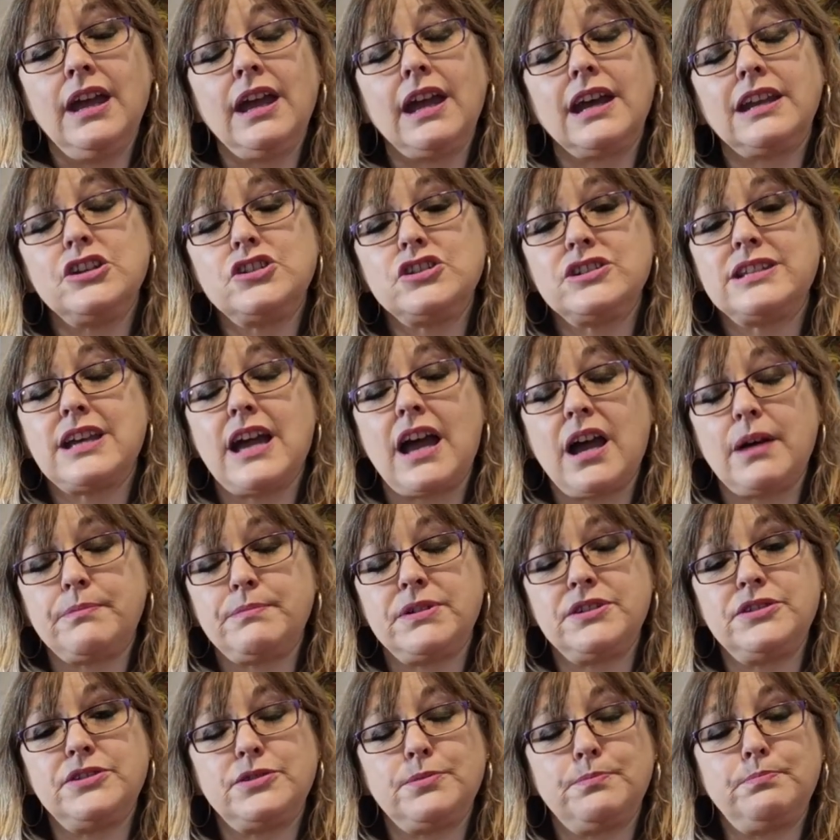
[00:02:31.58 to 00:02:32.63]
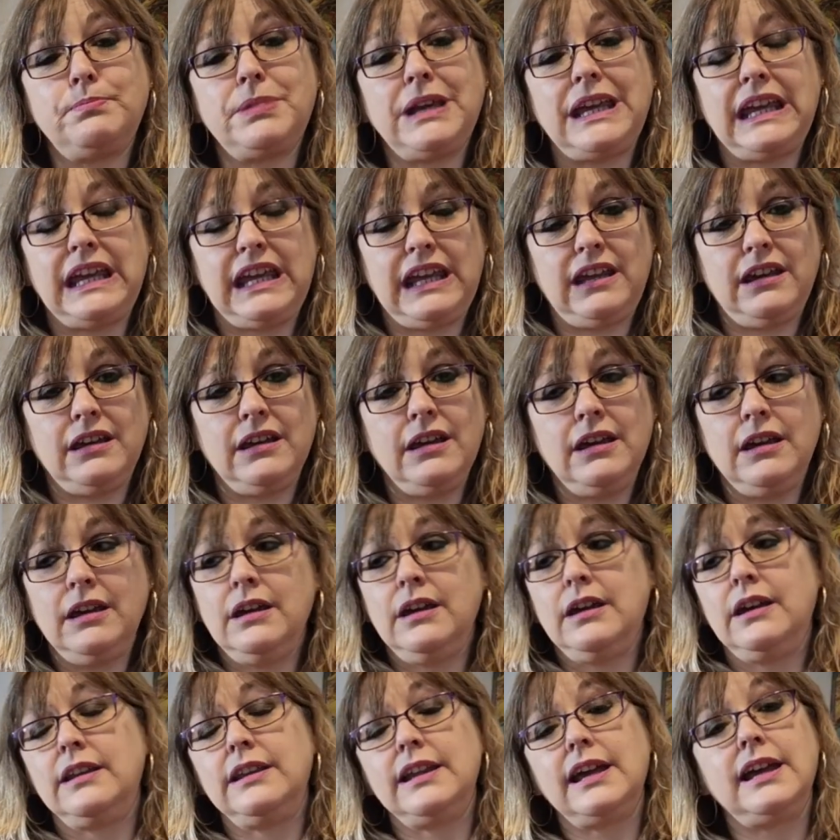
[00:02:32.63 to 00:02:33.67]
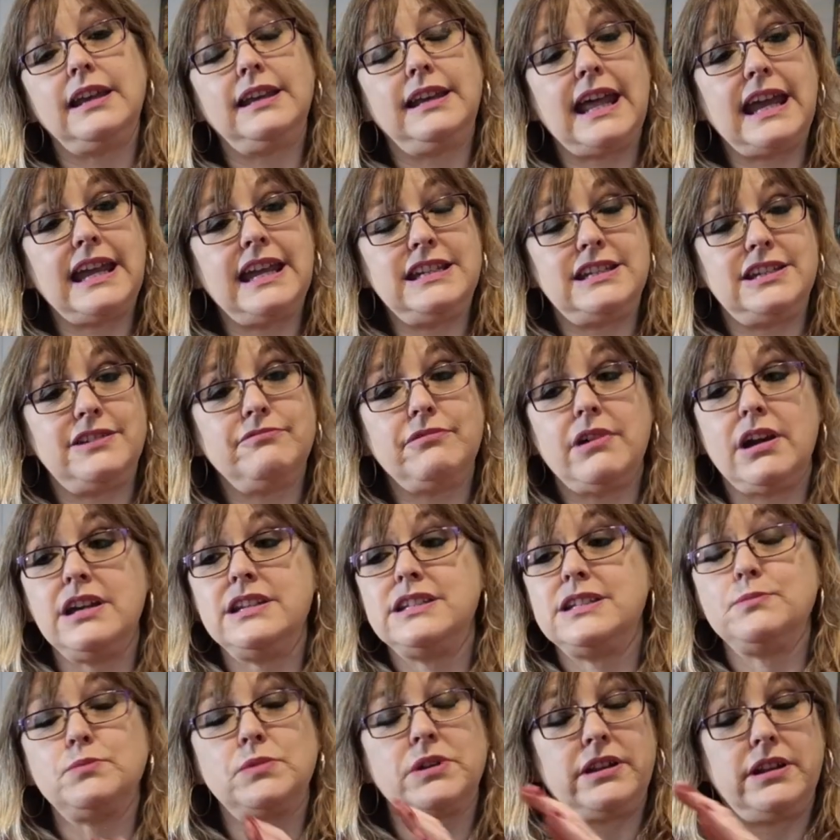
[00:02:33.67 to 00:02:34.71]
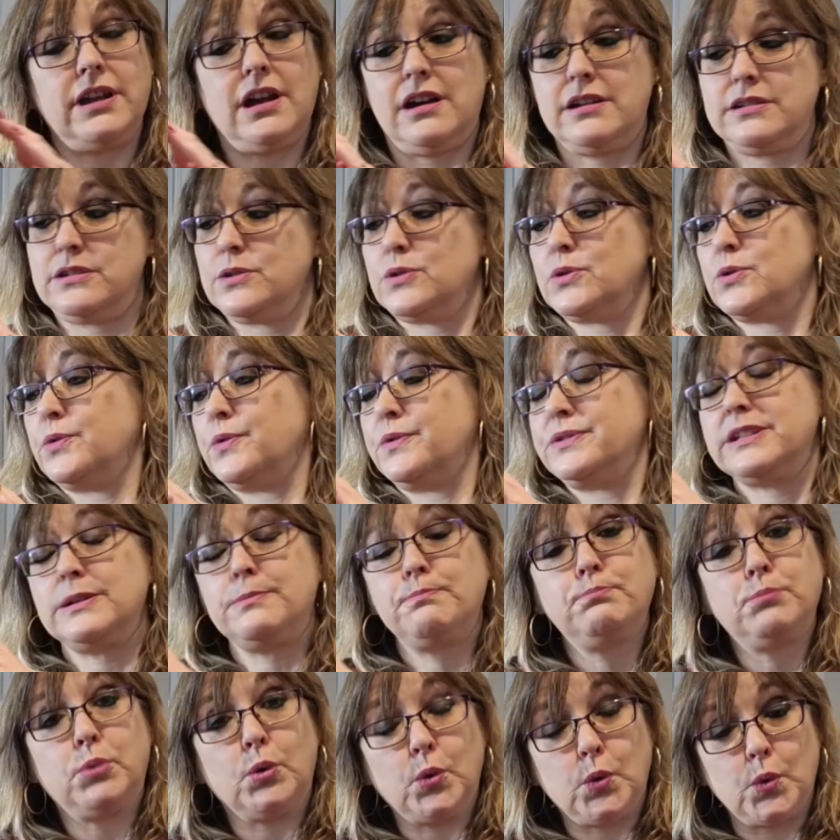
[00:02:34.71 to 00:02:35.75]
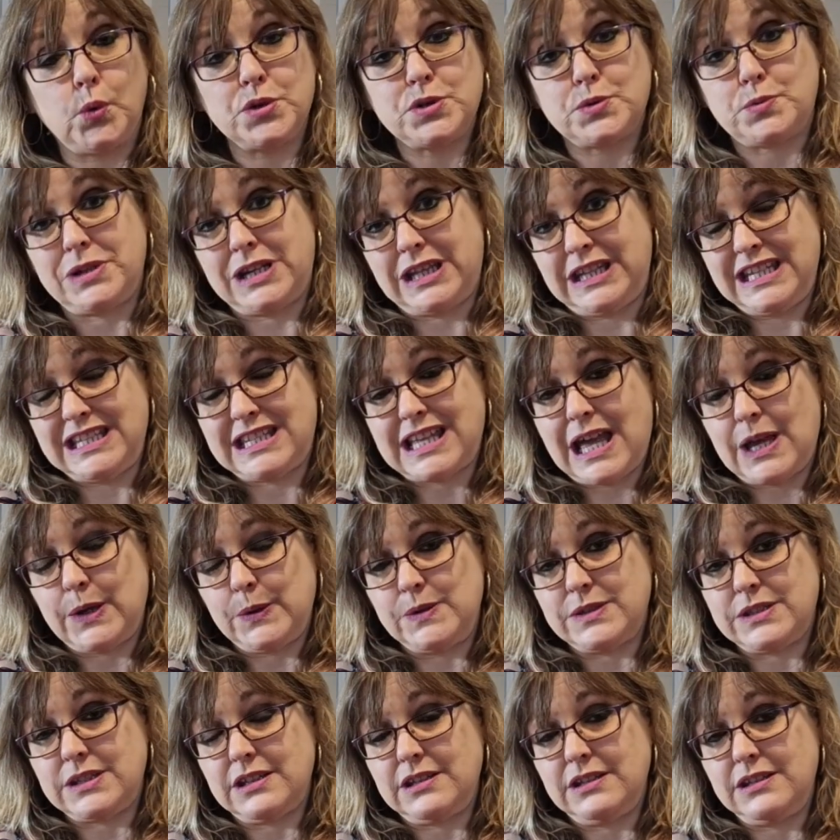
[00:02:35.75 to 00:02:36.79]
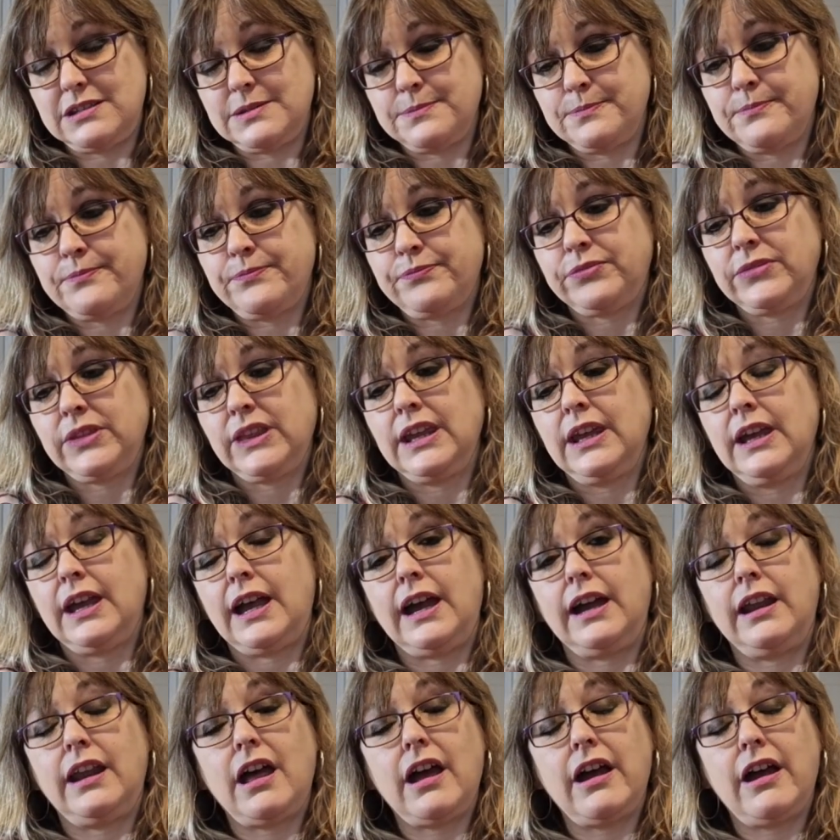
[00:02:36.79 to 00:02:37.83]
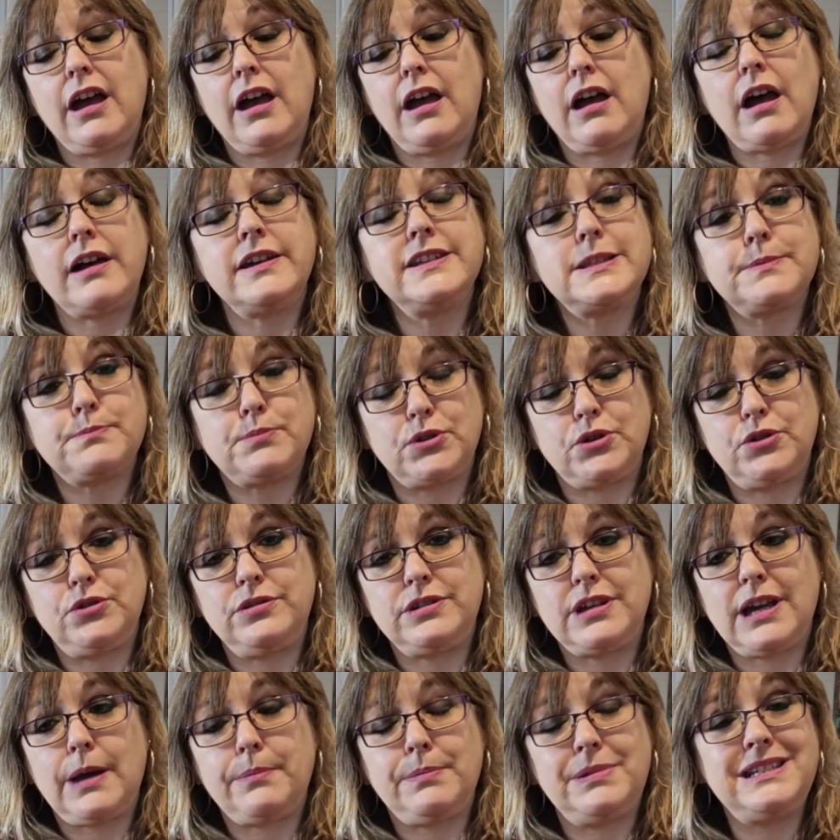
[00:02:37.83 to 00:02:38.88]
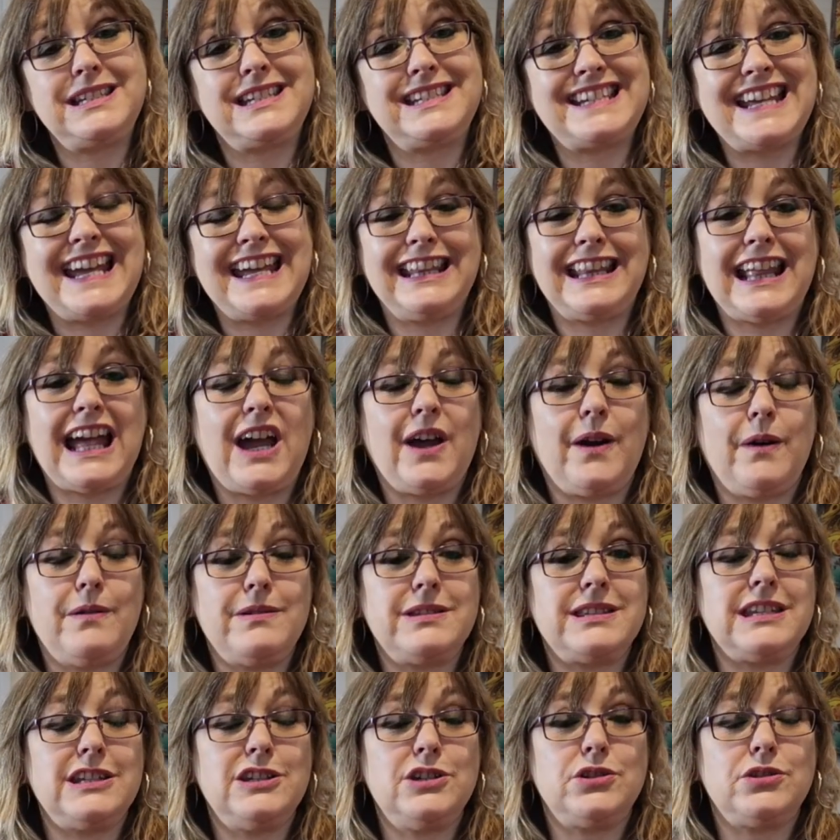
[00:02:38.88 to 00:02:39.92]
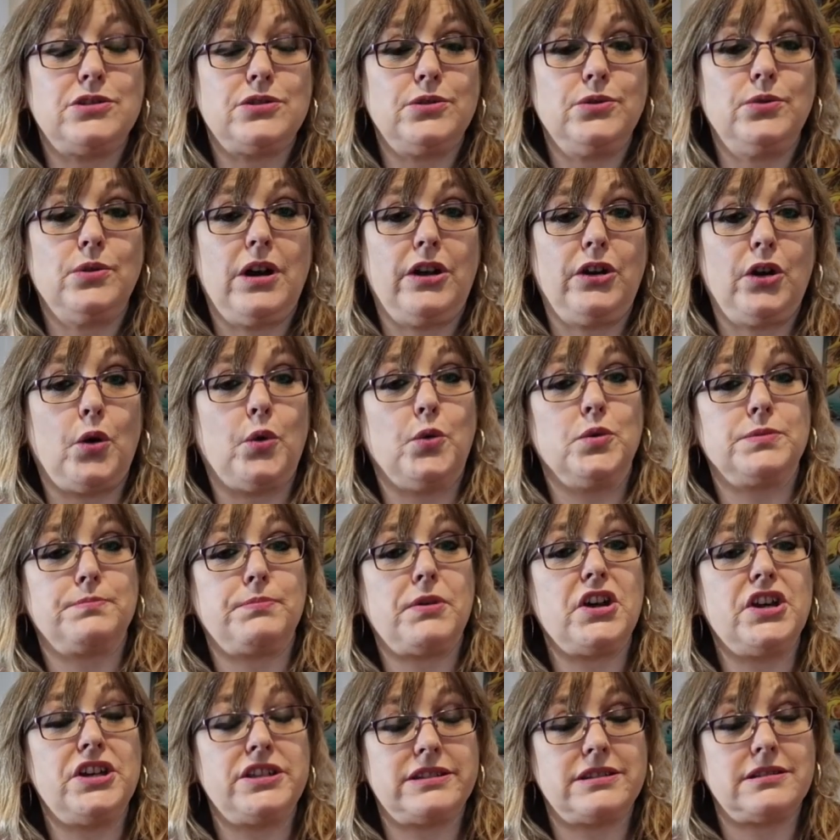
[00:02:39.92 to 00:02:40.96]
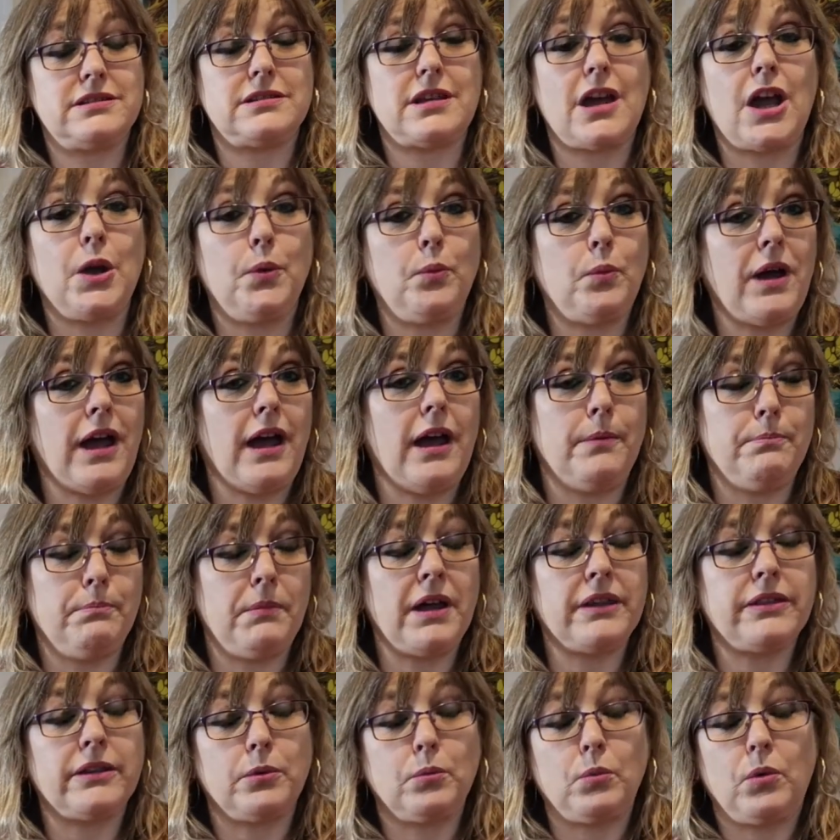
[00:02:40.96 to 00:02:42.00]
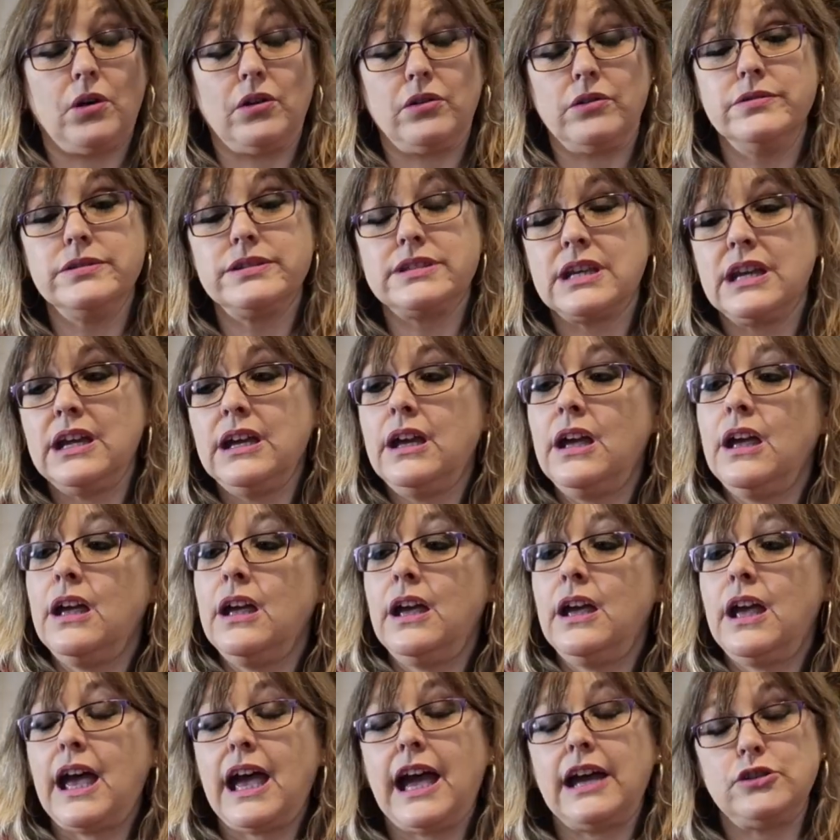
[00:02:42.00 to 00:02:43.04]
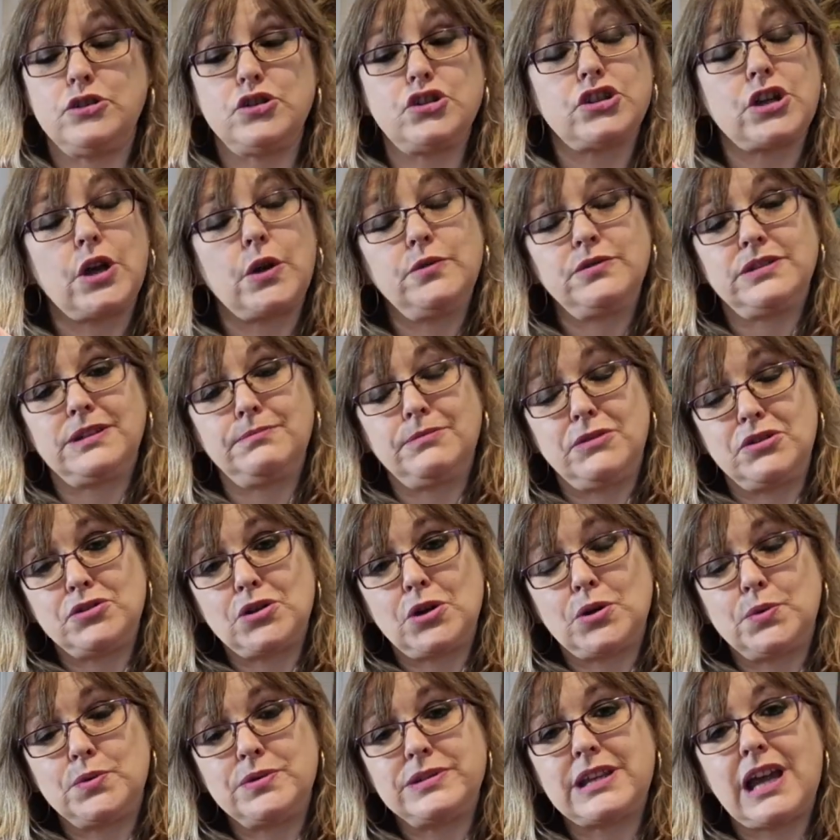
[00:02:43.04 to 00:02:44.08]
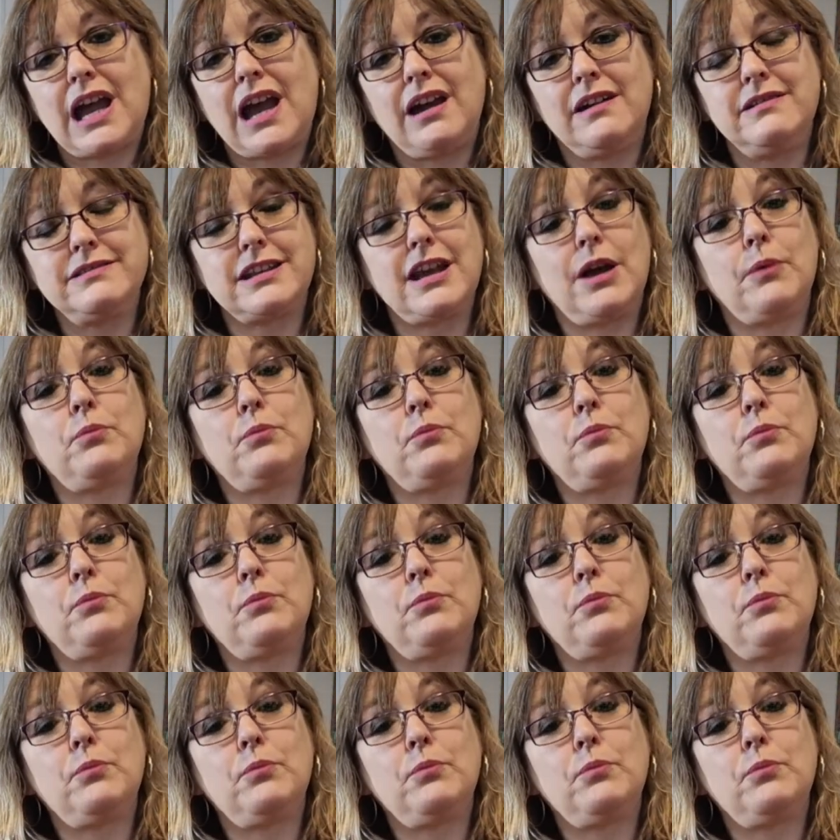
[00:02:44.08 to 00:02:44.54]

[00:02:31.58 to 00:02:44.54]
And it just happened to be that a lady writing one of the articles had bought one of these houses, and her husband happened to take the house into an old person's home where her mother was and showed them the doll's house.